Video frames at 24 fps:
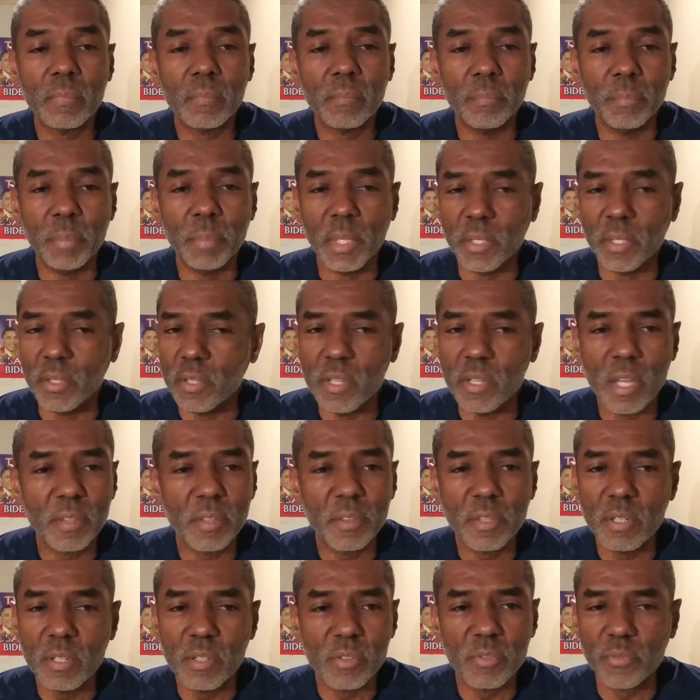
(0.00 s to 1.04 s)
But
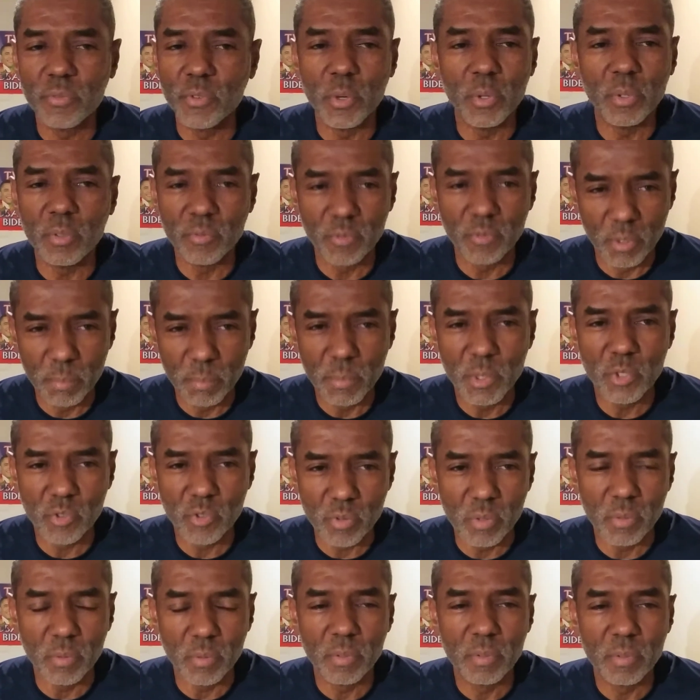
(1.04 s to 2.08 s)
nothing is further from the
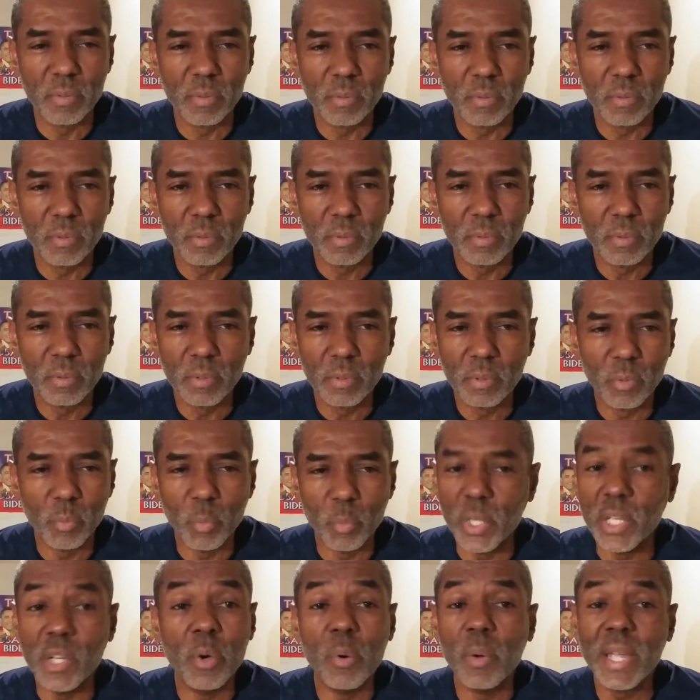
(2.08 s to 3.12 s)
truth.
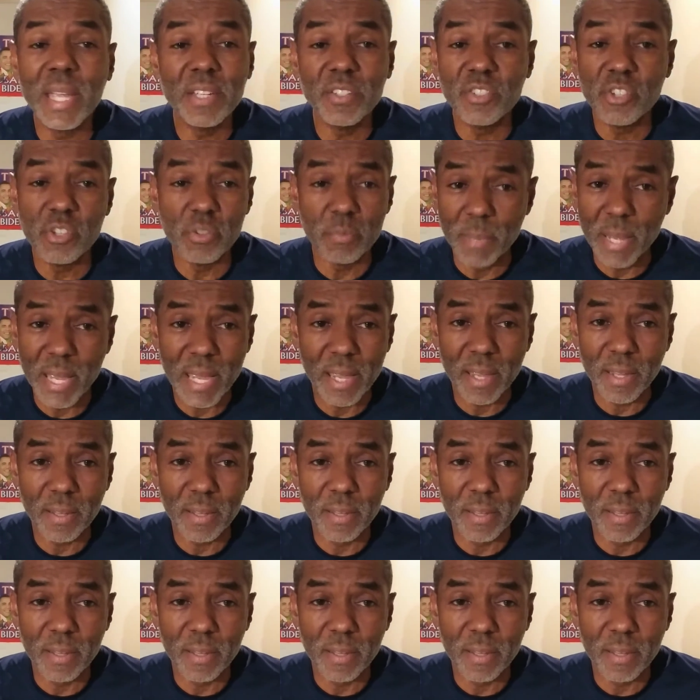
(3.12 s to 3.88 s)
We don't hate you back.